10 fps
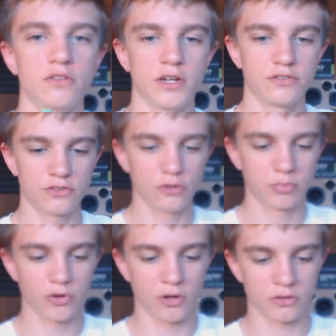So it has 2
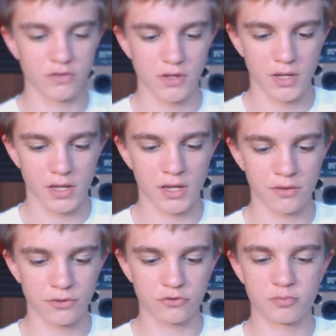prongs,
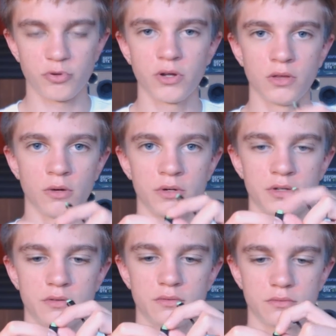and they're
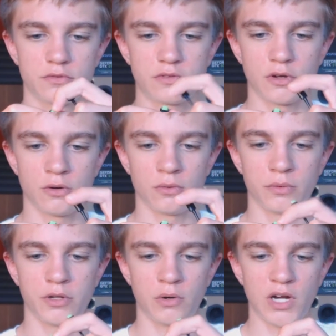spring-loaded,
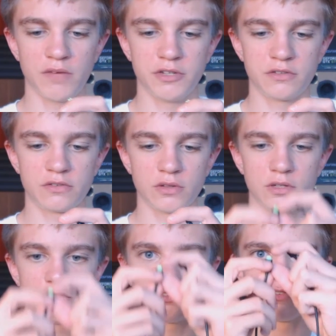so, you know, obviously
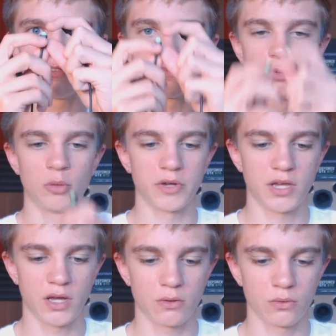it's just a small
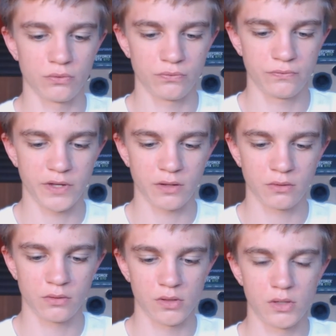mechanical
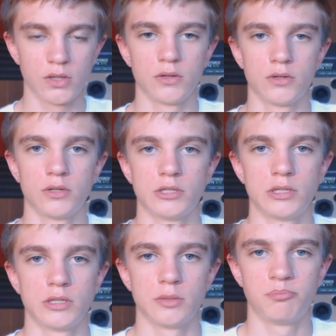fail.
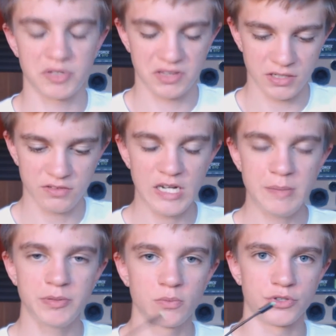But that's
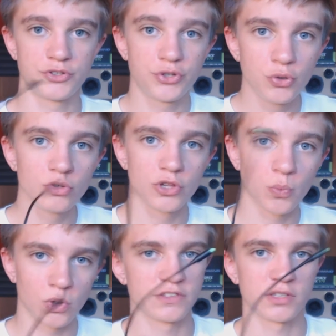happened with 2 of the
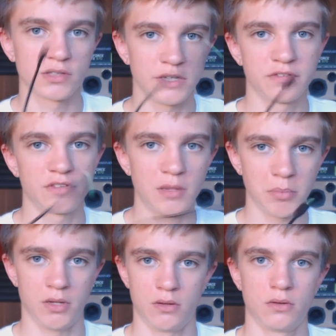ones that they've sent
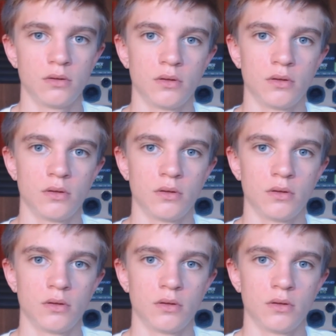me.